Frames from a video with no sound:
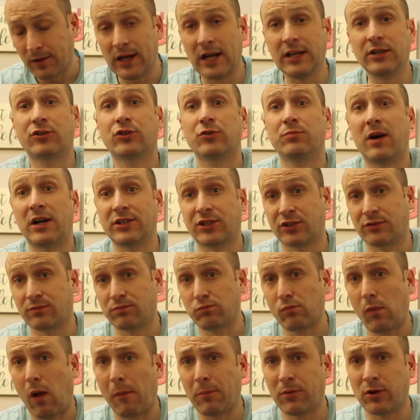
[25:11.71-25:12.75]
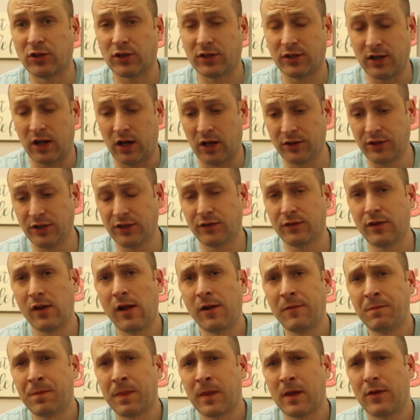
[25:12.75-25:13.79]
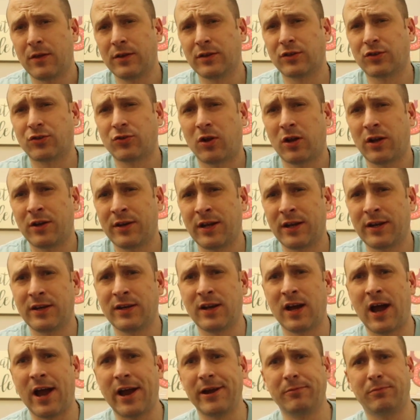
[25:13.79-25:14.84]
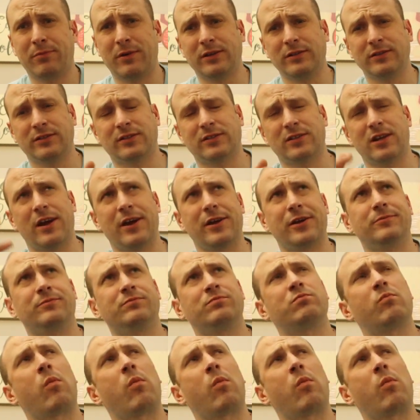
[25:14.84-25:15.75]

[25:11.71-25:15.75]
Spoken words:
Ain't too much, but at Ollie's, I think it's $1.99, but it's like